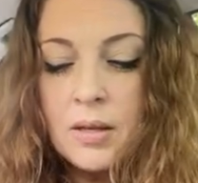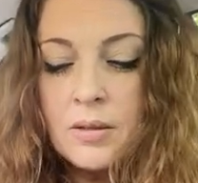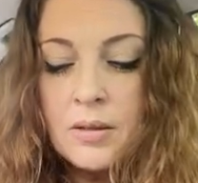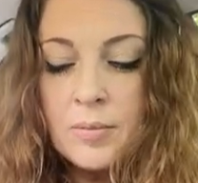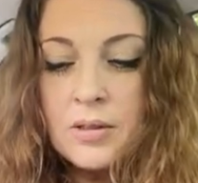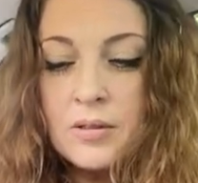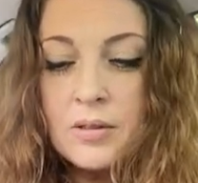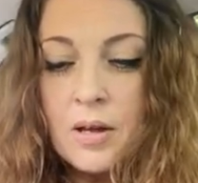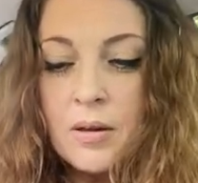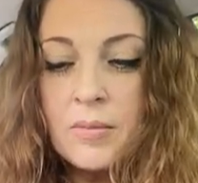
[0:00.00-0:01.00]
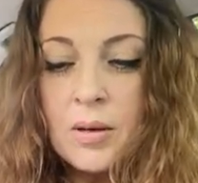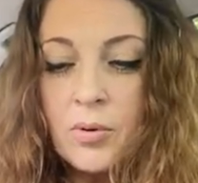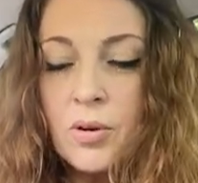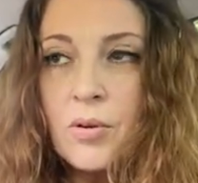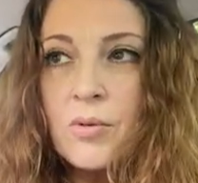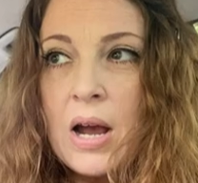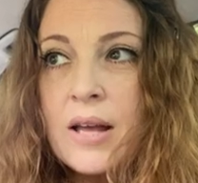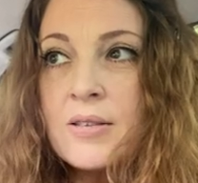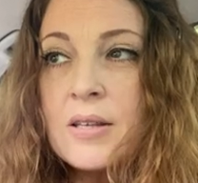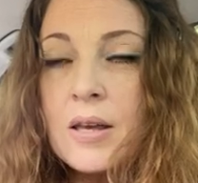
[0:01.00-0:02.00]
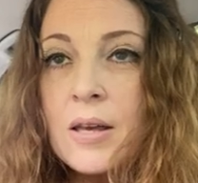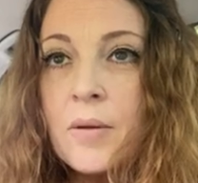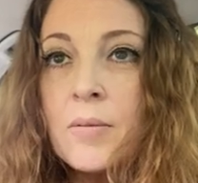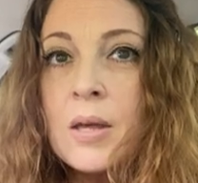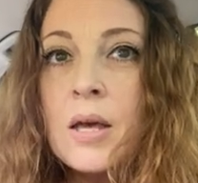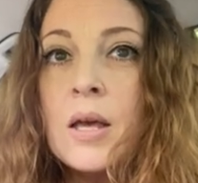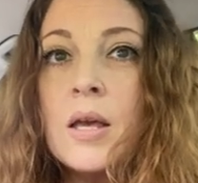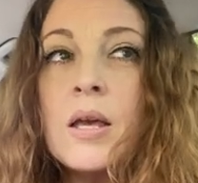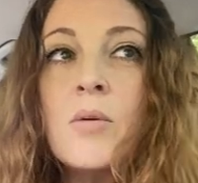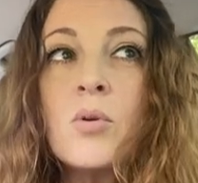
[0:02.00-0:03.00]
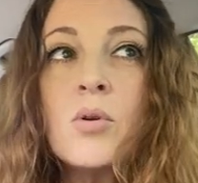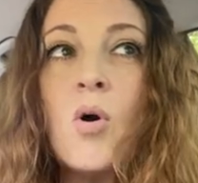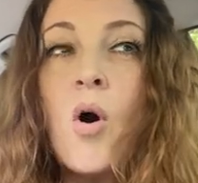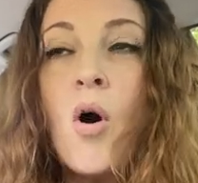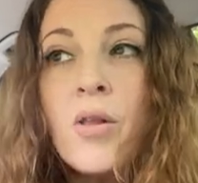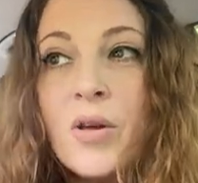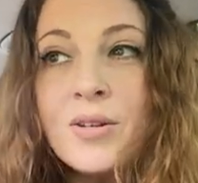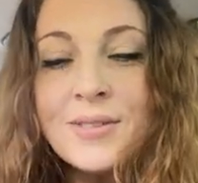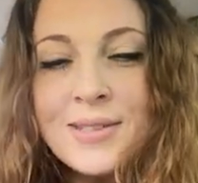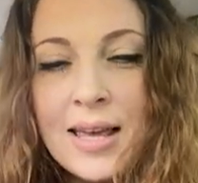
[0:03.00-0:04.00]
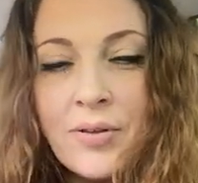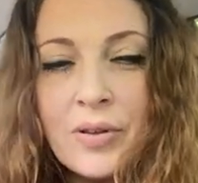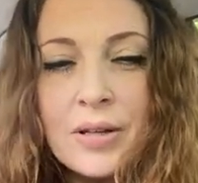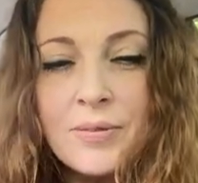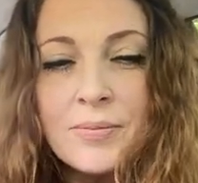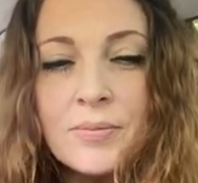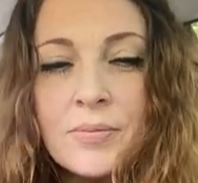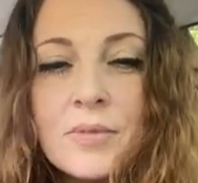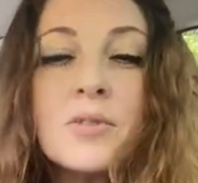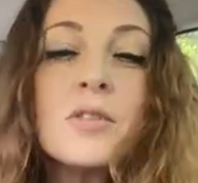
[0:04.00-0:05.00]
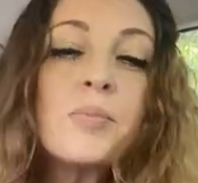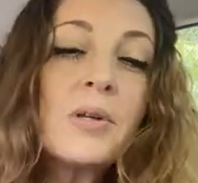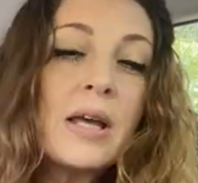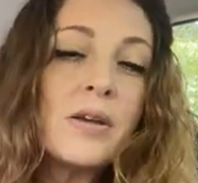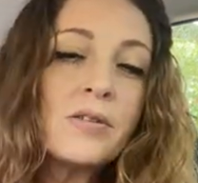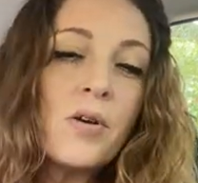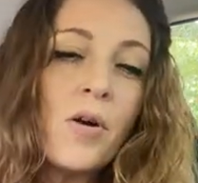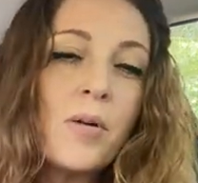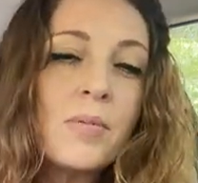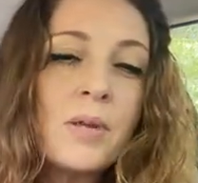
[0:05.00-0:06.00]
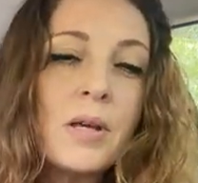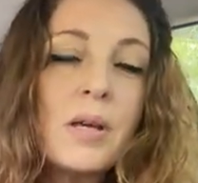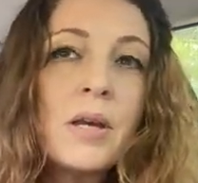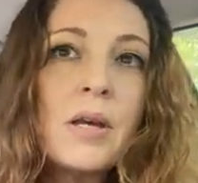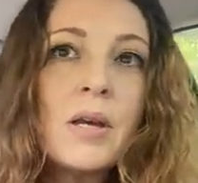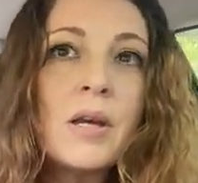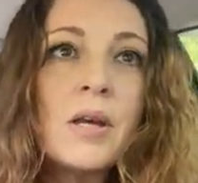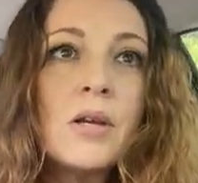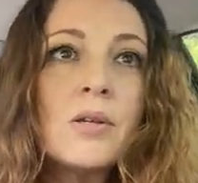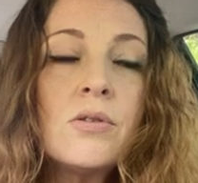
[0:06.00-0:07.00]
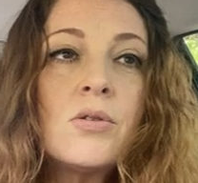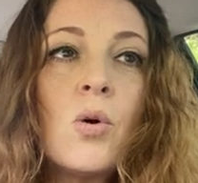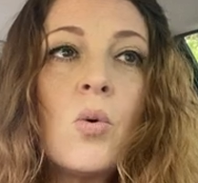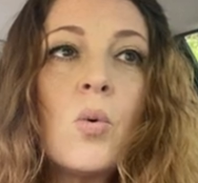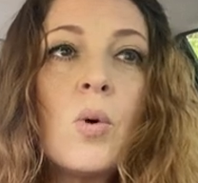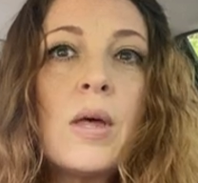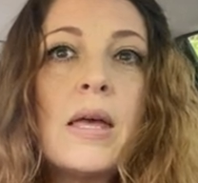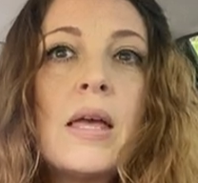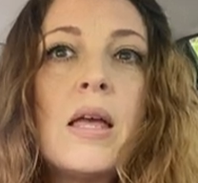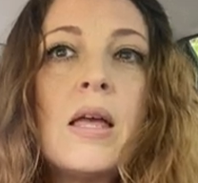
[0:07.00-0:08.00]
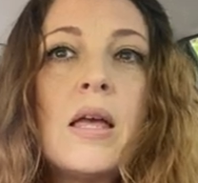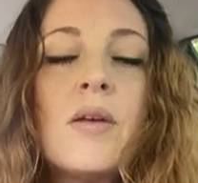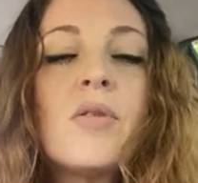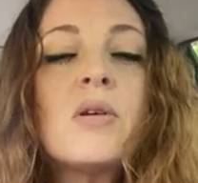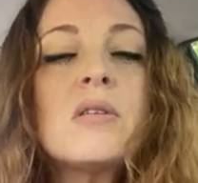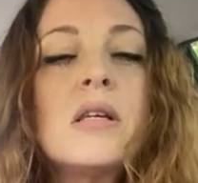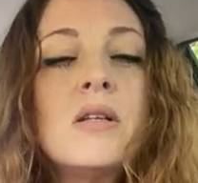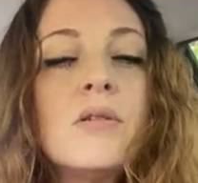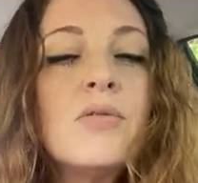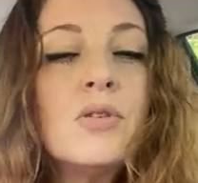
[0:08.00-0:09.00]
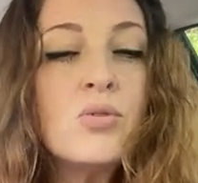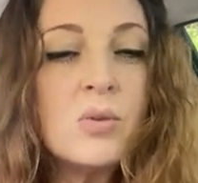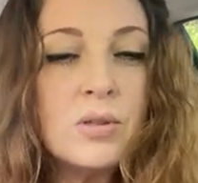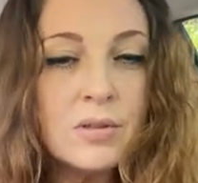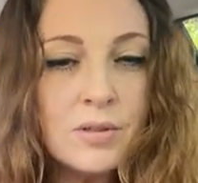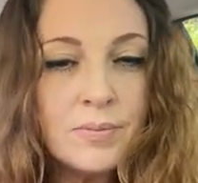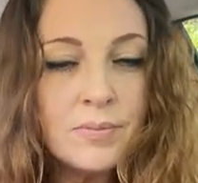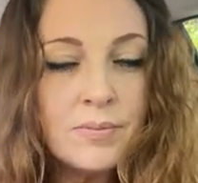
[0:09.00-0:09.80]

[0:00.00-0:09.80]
demons um, that were harassing him, he would call on David to play his harp. So if there's individuals